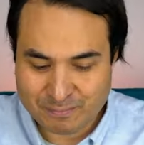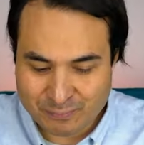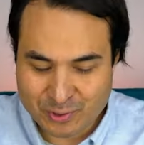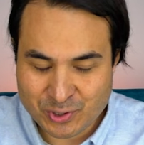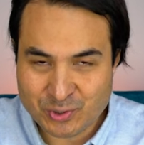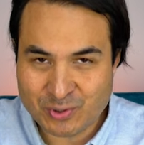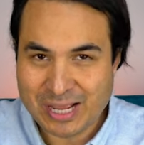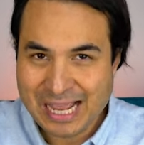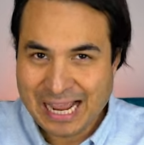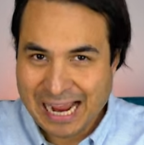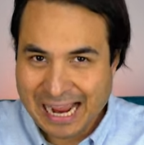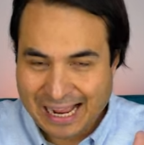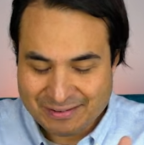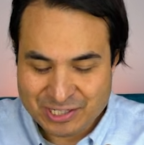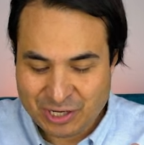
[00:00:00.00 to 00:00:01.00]
brew,
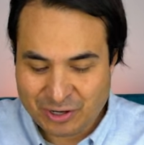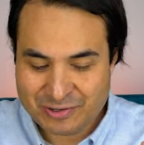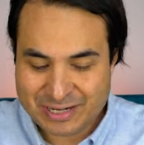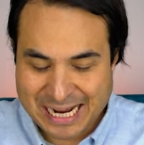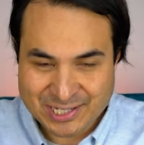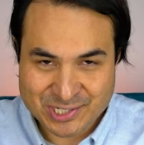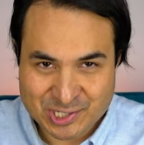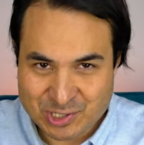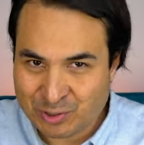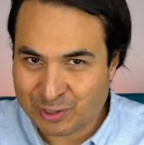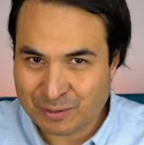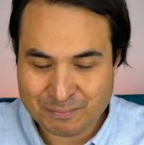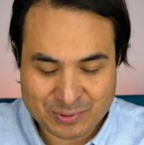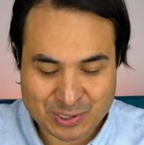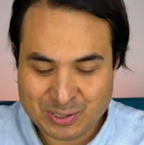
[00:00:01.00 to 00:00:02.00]
you know, next to your
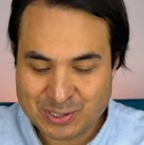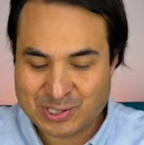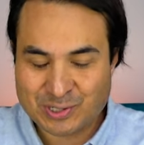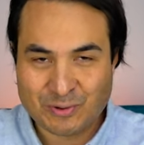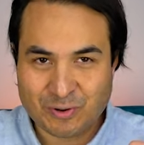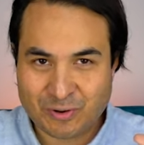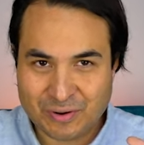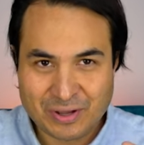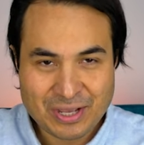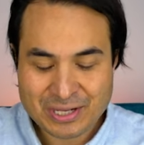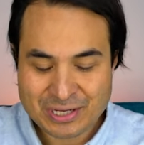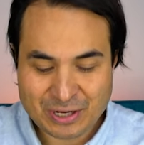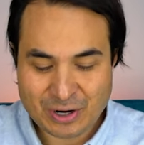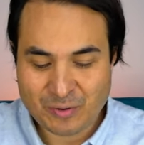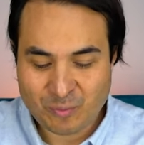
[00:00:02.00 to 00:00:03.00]
computer, or,
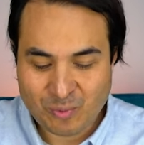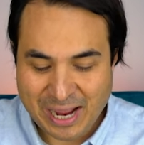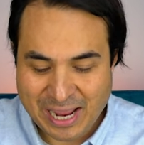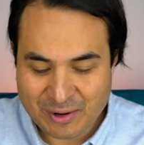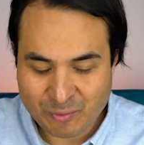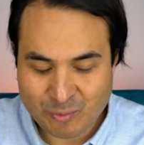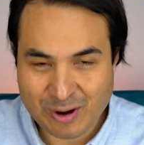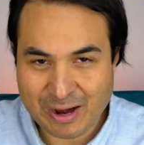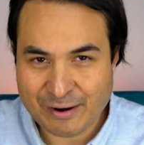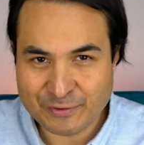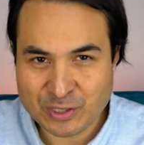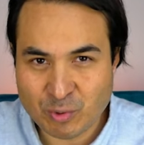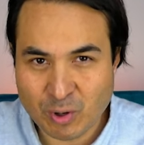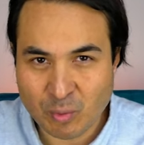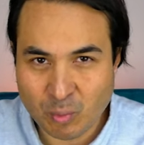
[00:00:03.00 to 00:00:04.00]
you know, wherever
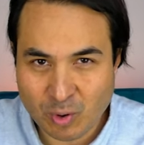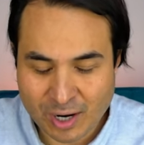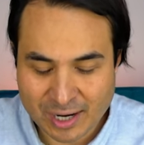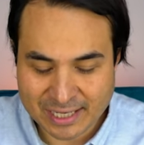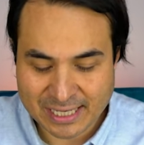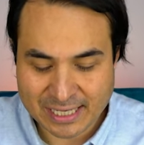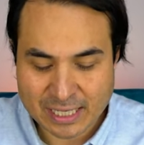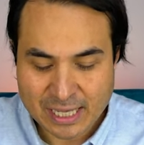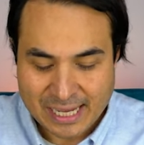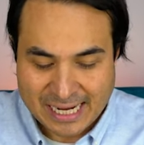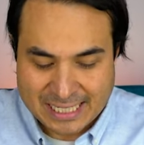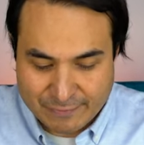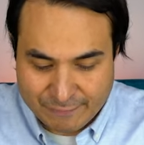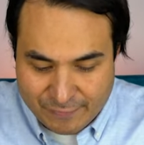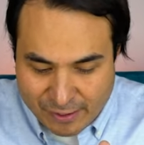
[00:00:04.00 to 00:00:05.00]
you are working.
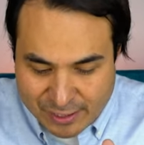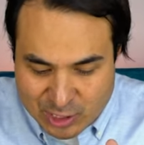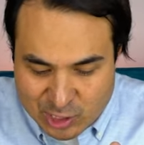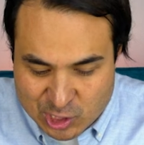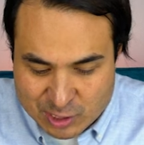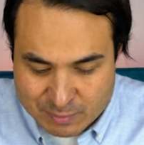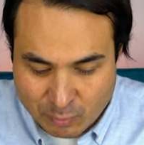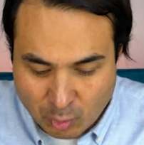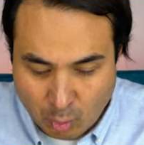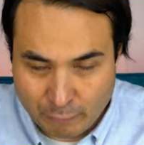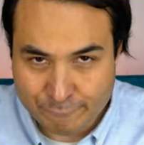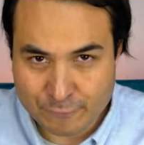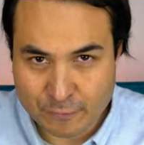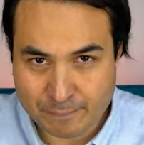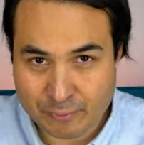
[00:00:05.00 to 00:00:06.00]
It's a very small
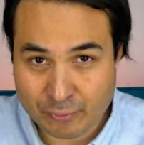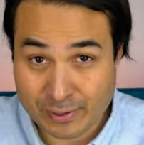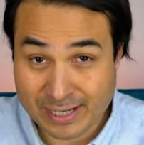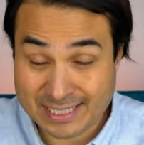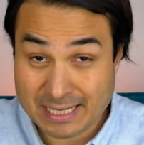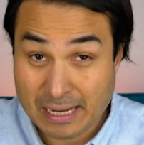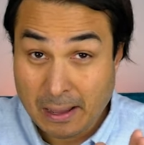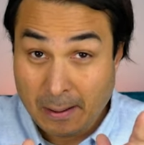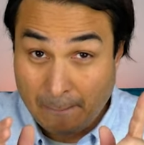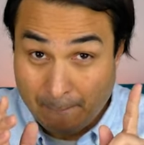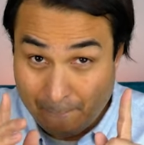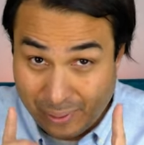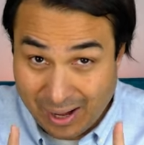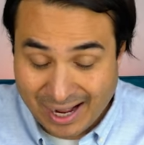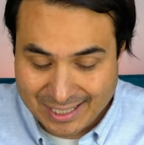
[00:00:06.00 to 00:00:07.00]
footprint,
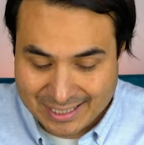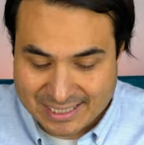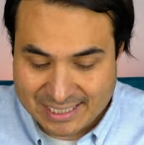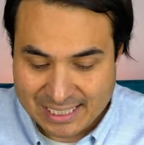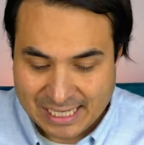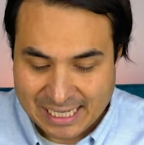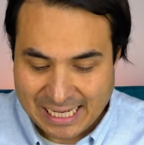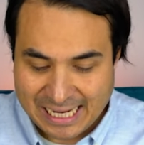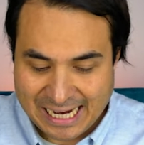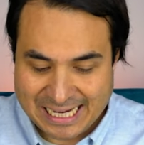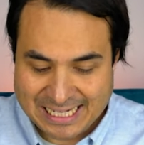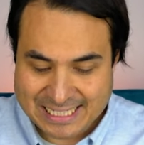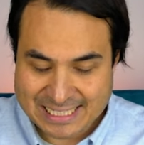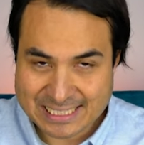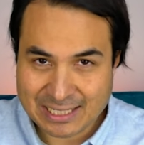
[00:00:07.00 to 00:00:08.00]
but
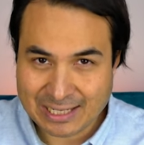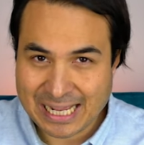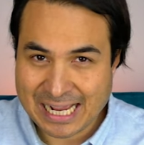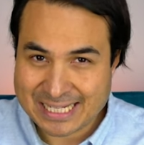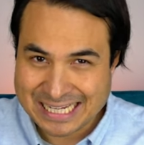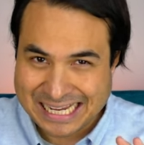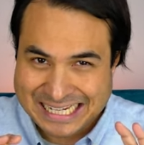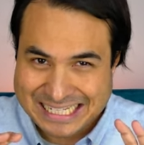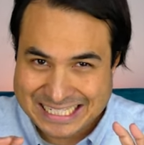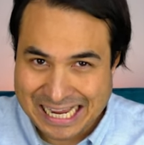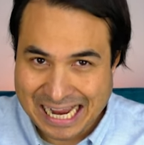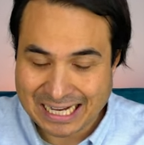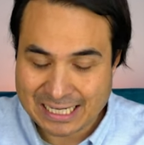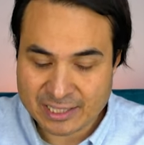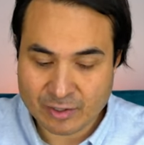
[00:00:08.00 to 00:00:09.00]
it still has
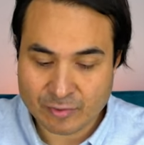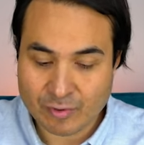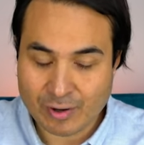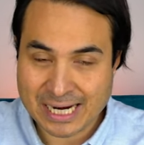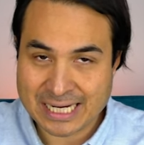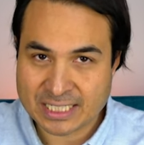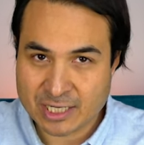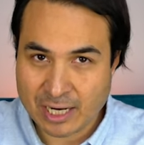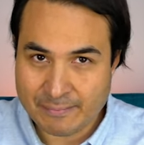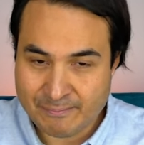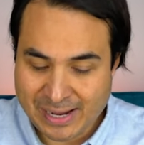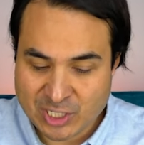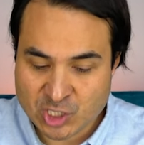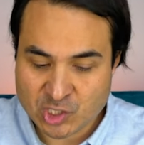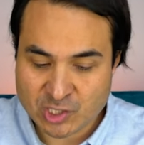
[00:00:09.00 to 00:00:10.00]
exactly the right
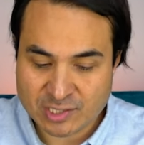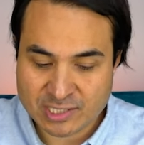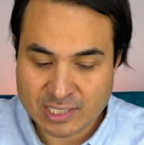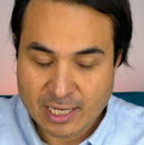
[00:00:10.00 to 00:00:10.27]
dimensions